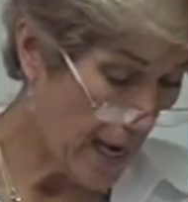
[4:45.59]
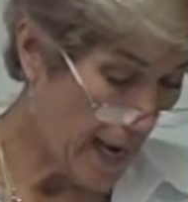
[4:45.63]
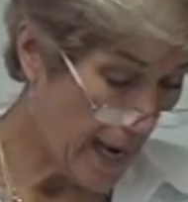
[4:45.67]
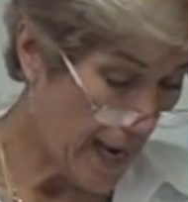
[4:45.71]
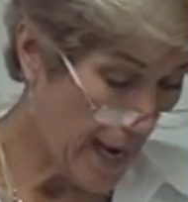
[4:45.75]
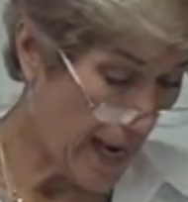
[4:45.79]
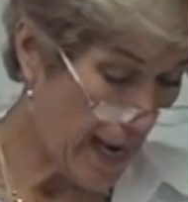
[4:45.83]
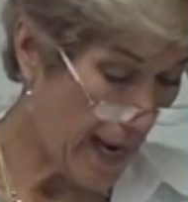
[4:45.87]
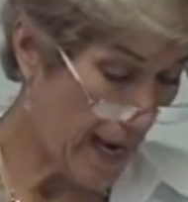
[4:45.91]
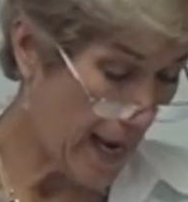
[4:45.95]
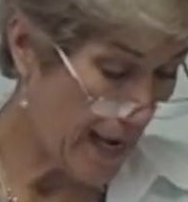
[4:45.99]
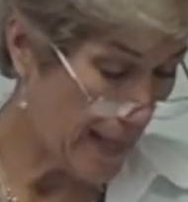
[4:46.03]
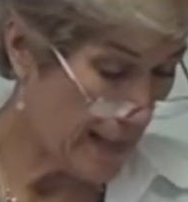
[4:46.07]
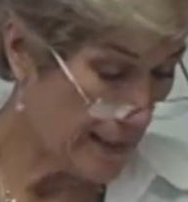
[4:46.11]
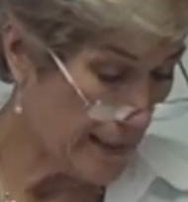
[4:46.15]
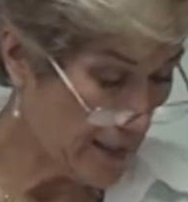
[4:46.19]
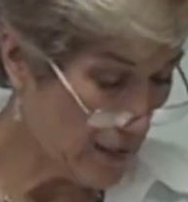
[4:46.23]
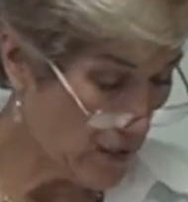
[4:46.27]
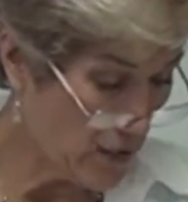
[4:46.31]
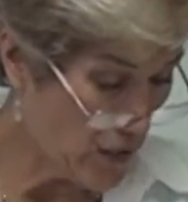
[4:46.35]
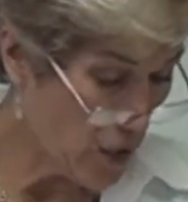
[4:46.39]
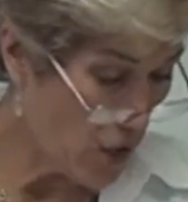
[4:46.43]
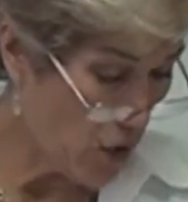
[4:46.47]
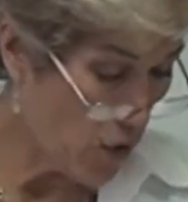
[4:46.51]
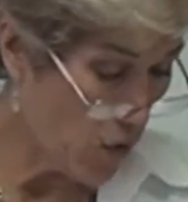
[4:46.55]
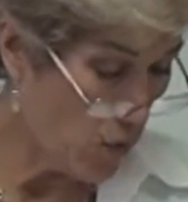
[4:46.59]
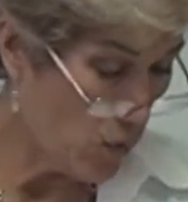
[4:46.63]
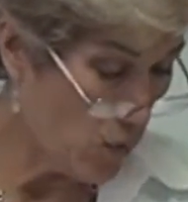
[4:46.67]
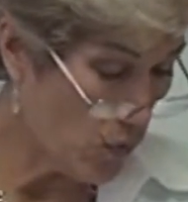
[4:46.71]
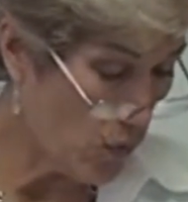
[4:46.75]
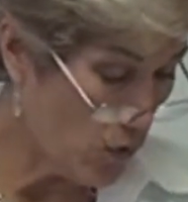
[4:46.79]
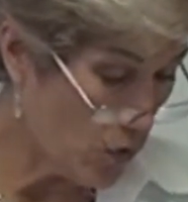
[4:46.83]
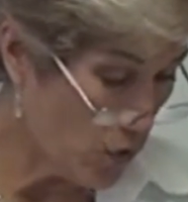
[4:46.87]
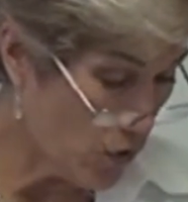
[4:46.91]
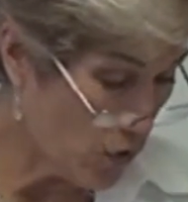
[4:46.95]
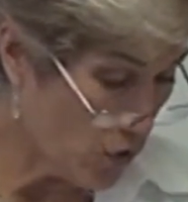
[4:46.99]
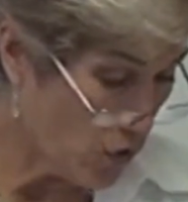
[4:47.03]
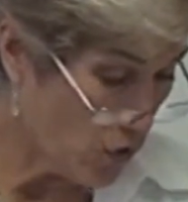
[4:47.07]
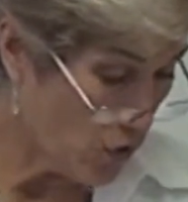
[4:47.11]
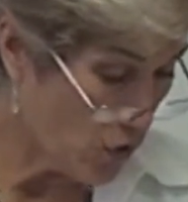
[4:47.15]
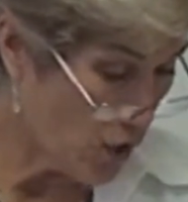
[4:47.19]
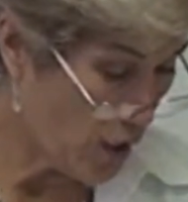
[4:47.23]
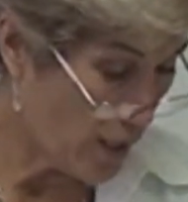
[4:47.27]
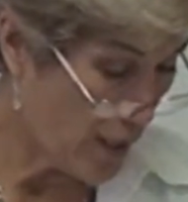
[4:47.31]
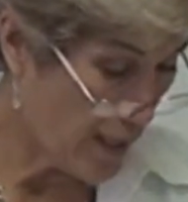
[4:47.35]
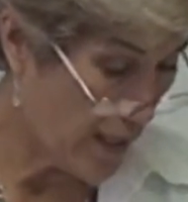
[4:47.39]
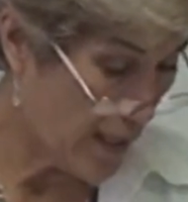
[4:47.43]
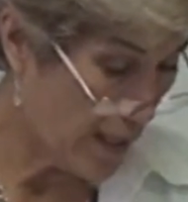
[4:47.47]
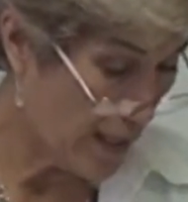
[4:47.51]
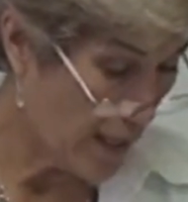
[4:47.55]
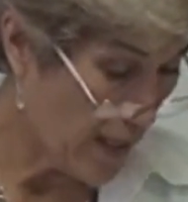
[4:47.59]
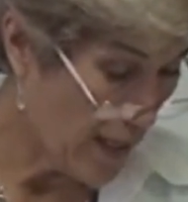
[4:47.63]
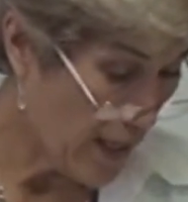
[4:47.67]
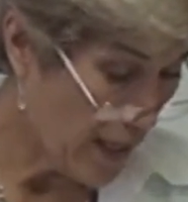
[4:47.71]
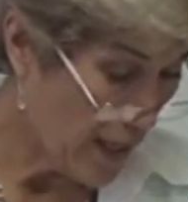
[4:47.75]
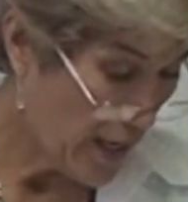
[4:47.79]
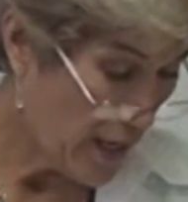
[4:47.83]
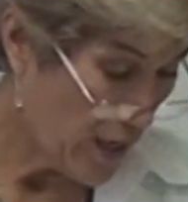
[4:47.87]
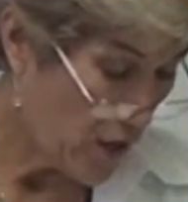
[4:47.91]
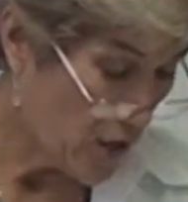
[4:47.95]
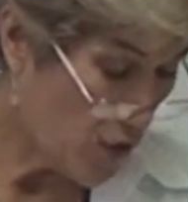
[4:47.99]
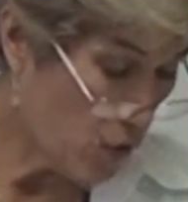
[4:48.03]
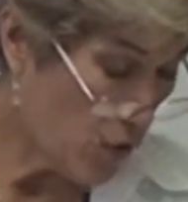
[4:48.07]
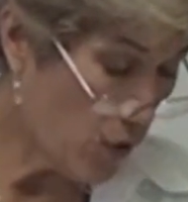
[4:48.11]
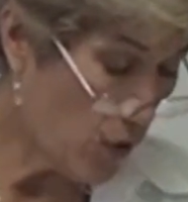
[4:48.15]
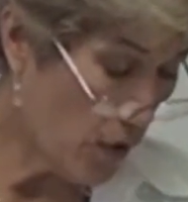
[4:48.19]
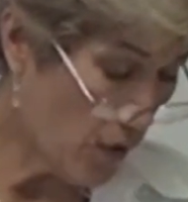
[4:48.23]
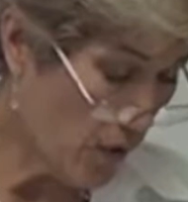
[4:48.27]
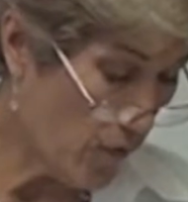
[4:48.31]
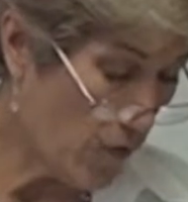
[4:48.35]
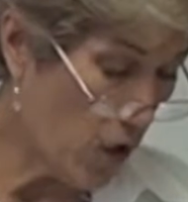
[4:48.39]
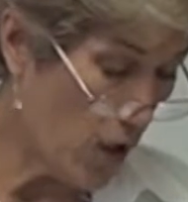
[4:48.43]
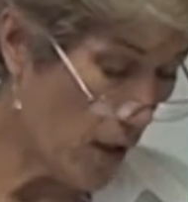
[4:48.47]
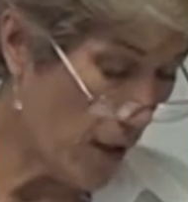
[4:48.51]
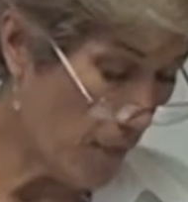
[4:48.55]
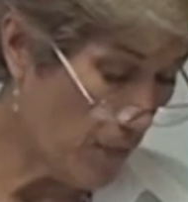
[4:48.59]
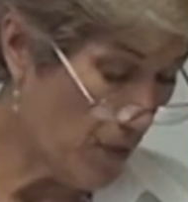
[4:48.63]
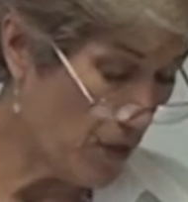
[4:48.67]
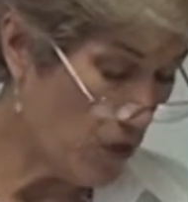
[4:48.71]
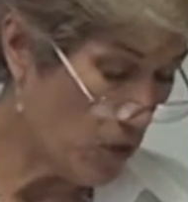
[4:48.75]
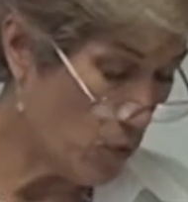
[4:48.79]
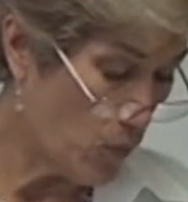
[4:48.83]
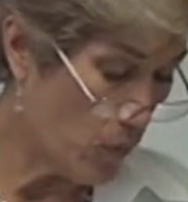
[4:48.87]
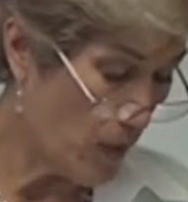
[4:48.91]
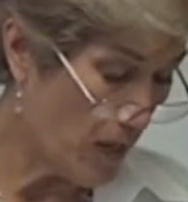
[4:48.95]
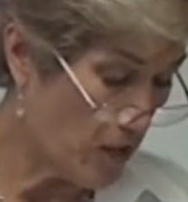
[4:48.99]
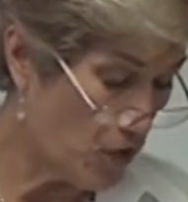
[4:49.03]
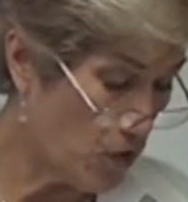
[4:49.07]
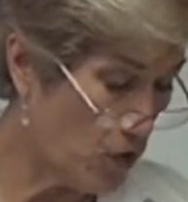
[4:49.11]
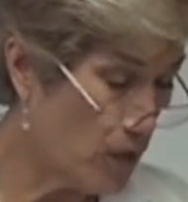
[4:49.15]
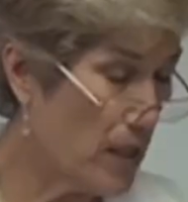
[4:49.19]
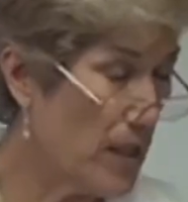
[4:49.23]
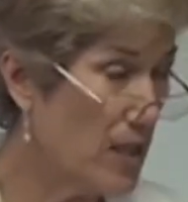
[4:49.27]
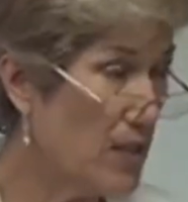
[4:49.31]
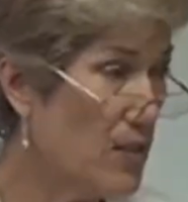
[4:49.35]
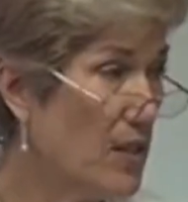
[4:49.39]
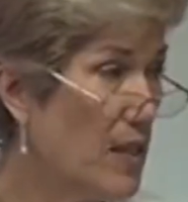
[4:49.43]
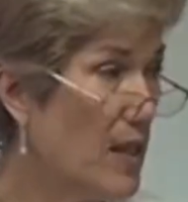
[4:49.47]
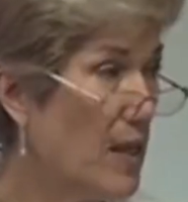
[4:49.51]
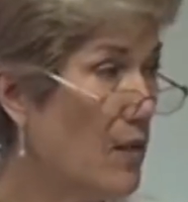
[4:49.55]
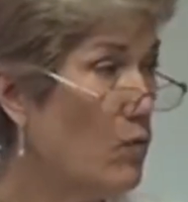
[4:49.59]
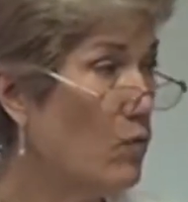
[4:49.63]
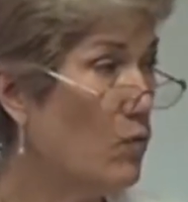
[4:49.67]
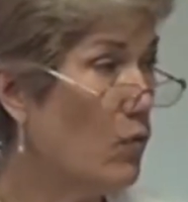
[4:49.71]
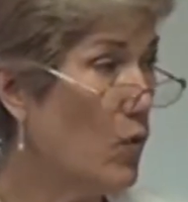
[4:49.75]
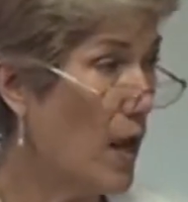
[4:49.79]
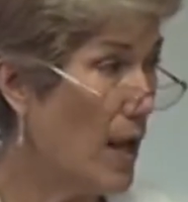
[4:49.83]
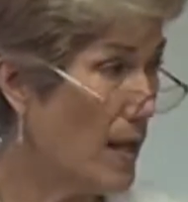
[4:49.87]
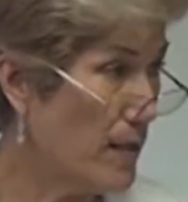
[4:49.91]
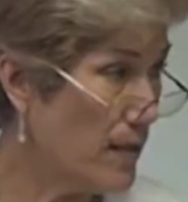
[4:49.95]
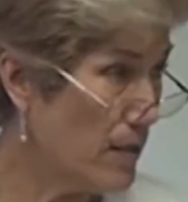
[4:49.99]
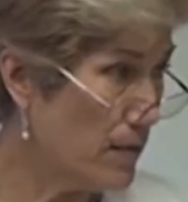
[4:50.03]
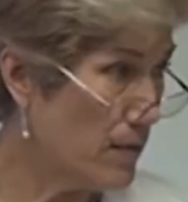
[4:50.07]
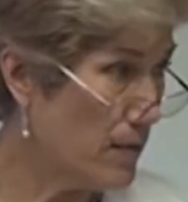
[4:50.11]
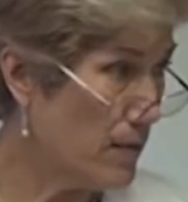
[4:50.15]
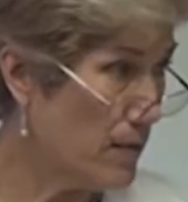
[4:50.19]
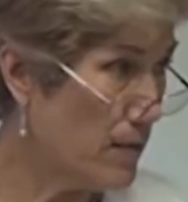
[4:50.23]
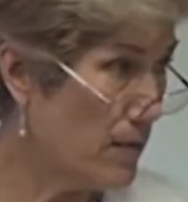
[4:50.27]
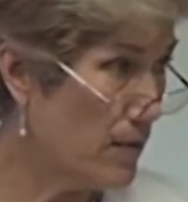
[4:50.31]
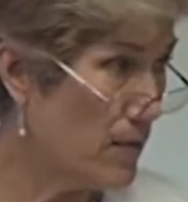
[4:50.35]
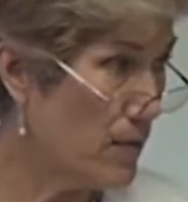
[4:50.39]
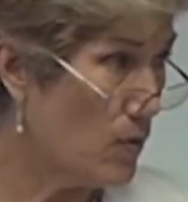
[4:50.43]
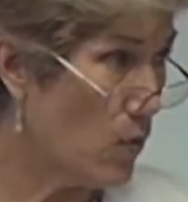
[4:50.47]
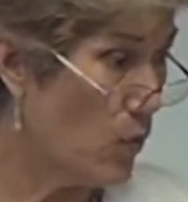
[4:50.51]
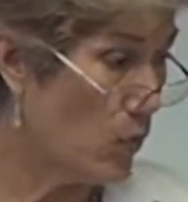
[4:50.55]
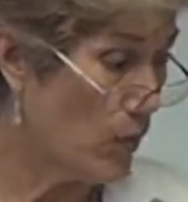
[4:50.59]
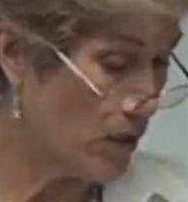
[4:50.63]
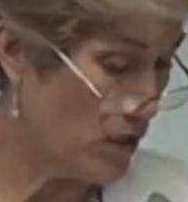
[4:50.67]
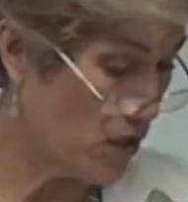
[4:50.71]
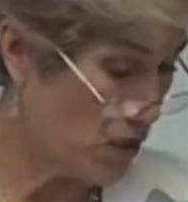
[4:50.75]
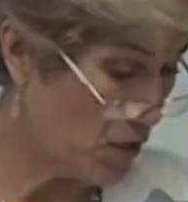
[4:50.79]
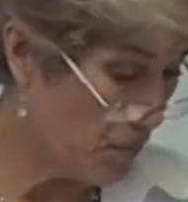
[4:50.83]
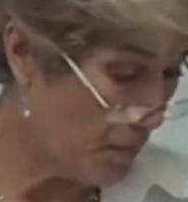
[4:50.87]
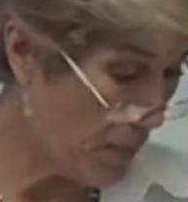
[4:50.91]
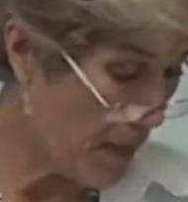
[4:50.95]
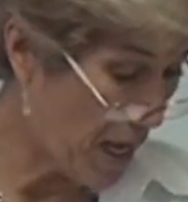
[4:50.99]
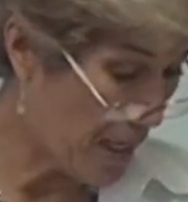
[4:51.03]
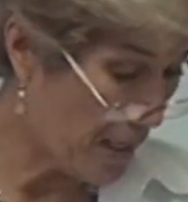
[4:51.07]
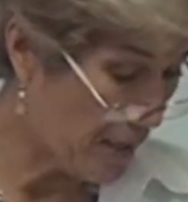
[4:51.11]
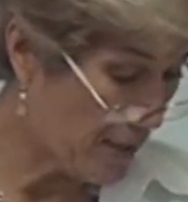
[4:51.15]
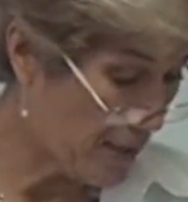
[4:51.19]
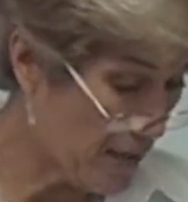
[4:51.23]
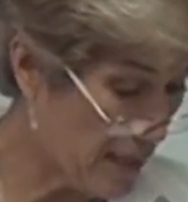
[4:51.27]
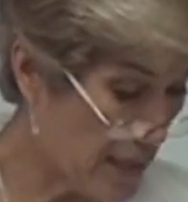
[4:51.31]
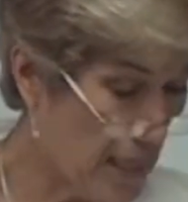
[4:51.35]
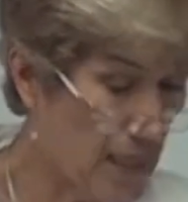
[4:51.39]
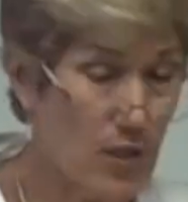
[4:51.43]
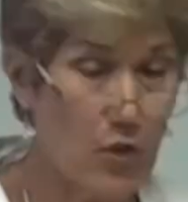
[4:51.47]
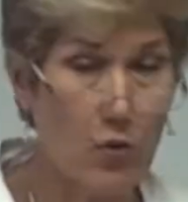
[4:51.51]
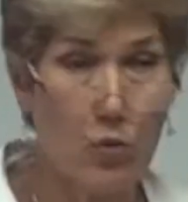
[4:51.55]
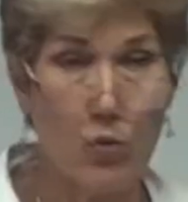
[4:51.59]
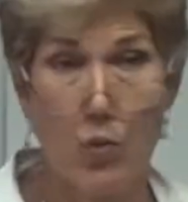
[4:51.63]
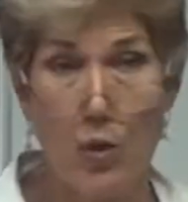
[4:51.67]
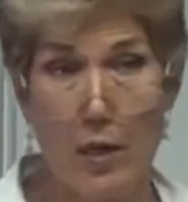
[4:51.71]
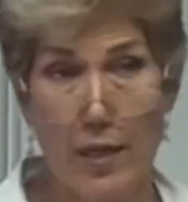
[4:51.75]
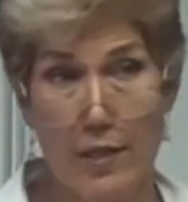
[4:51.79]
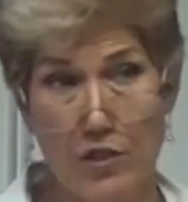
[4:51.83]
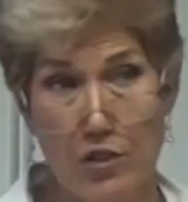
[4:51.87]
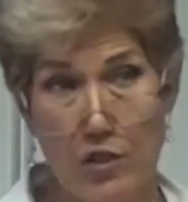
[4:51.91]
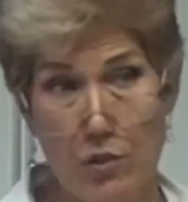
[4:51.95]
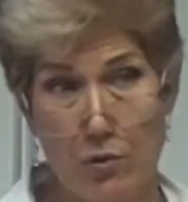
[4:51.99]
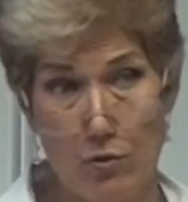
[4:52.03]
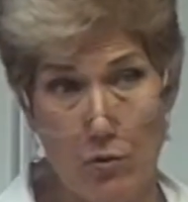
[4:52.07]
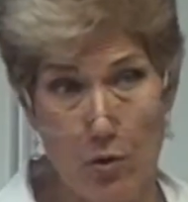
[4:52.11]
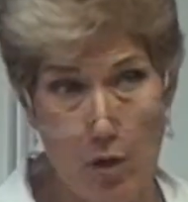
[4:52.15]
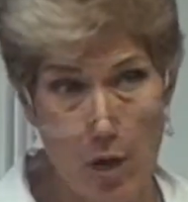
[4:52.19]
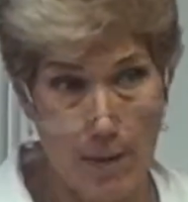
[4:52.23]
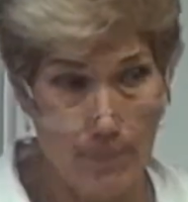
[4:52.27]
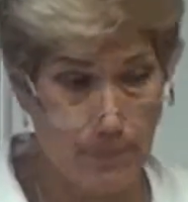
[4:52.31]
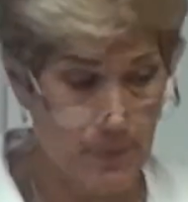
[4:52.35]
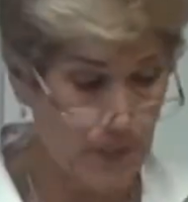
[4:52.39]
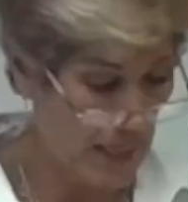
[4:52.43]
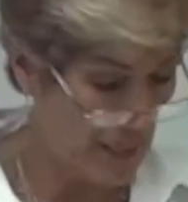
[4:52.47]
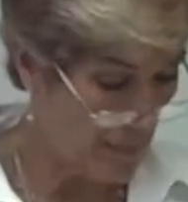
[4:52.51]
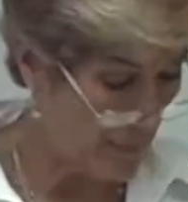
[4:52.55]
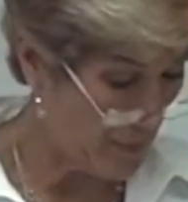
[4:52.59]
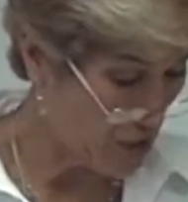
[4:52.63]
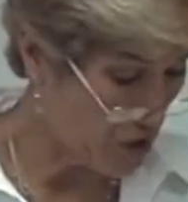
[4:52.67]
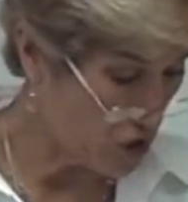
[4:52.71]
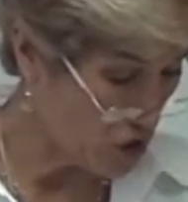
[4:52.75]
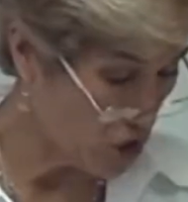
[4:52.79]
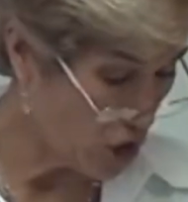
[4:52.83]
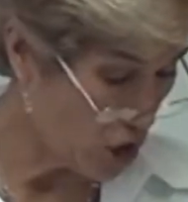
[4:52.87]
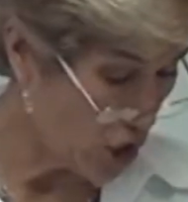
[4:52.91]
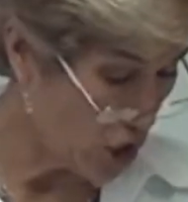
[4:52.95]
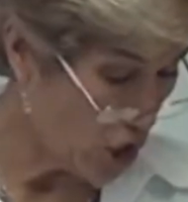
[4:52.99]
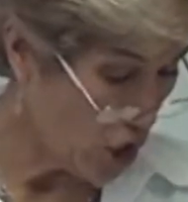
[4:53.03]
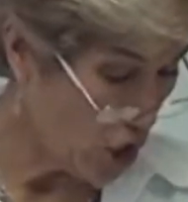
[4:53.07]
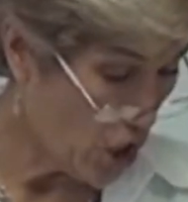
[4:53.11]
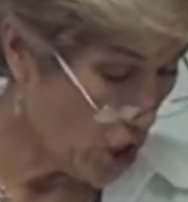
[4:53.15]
And so you could have gone a bunch of ways. You could have said rusts or smuts. Either one do crop damage.